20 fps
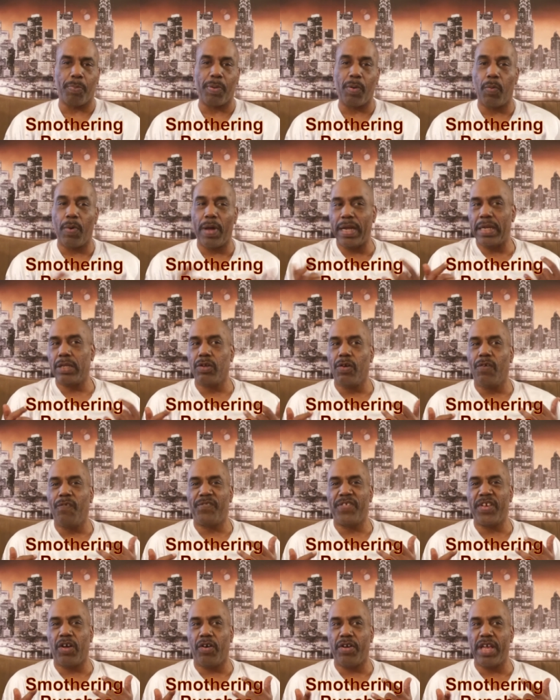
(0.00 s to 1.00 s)
But when you
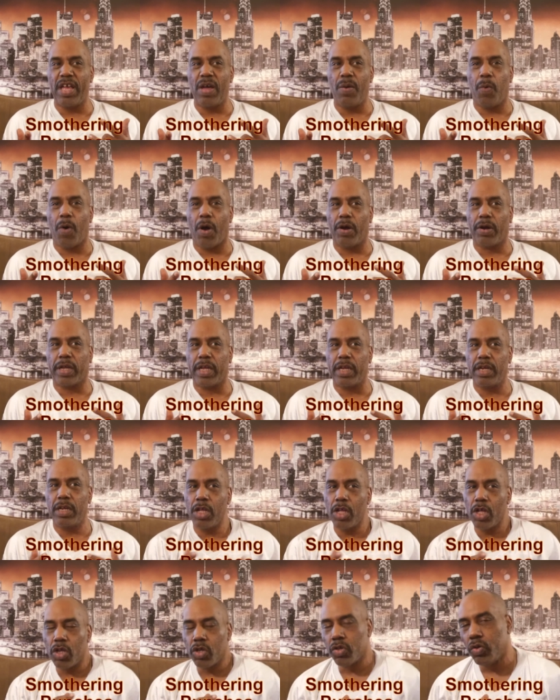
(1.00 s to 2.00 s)
feel him working,
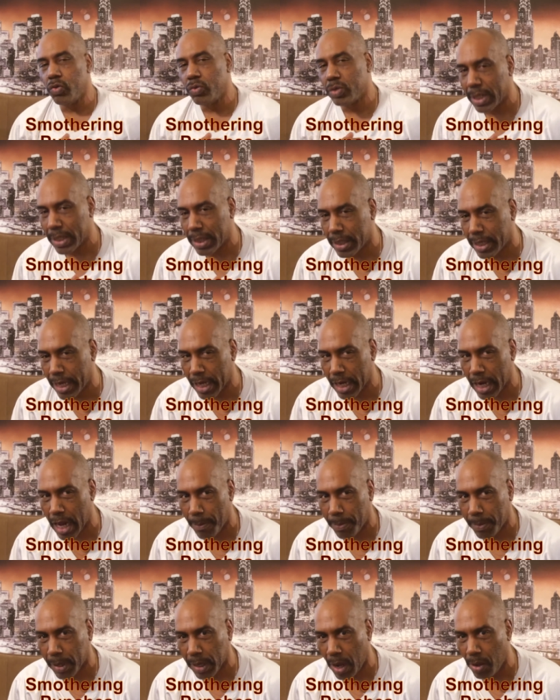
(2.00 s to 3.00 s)
you just get
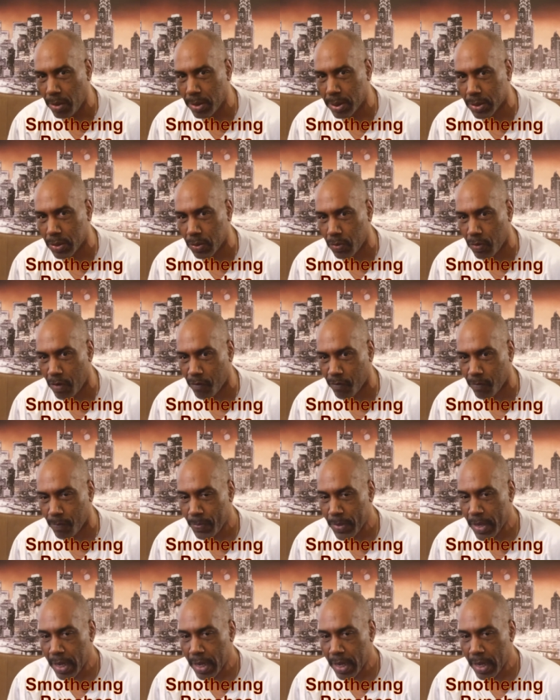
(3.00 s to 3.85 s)
up close to him.